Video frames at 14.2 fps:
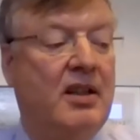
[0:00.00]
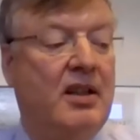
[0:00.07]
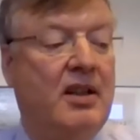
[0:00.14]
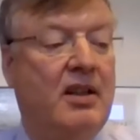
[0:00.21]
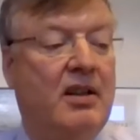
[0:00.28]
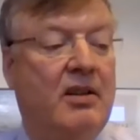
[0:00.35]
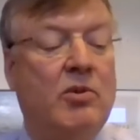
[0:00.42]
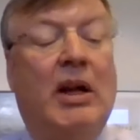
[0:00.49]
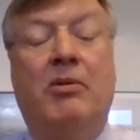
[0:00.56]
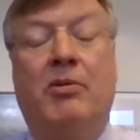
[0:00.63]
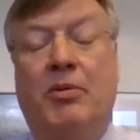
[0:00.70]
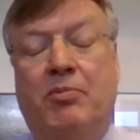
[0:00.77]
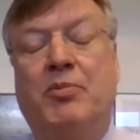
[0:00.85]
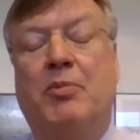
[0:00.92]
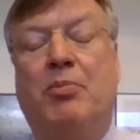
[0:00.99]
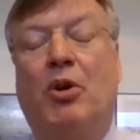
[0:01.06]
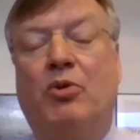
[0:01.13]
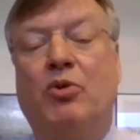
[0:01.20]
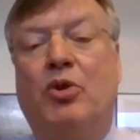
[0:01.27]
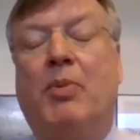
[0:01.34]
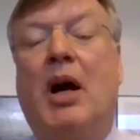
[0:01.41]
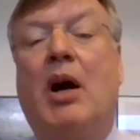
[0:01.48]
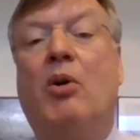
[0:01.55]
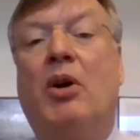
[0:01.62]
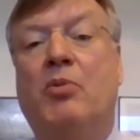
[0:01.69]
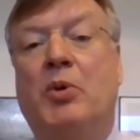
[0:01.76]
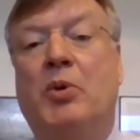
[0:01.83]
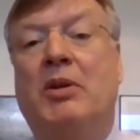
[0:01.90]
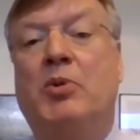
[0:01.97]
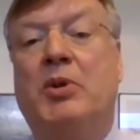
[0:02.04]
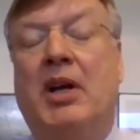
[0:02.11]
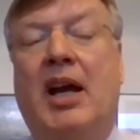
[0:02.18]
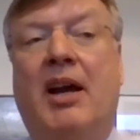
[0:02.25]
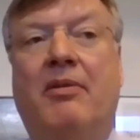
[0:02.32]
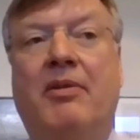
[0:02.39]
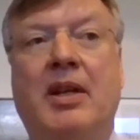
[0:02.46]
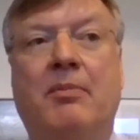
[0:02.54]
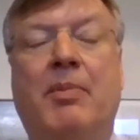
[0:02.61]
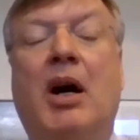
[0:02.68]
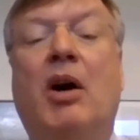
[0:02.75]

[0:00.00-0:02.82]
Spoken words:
We produce power, and we have the